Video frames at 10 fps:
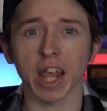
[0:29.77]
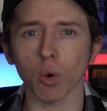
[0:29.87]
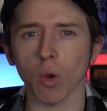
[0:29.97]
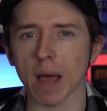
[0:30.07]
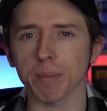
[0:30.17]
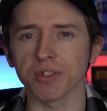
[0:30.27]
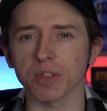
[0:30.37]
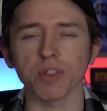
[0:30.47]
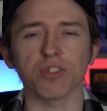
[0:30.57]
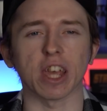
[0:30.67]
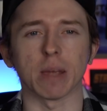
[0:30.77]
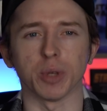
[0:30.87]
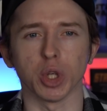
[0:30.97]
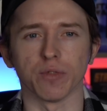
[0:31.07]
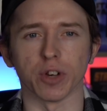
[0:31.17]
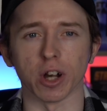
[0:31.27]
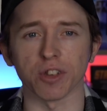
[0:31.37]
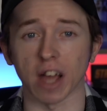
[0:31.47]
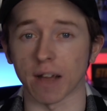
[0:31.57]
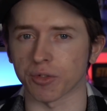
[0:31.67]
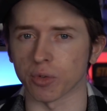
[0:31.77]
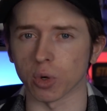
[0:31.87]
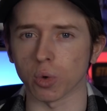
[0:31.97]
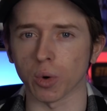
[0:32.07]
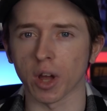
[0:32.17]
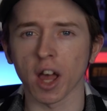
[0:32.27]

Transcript: It all happens in the same universe, after all.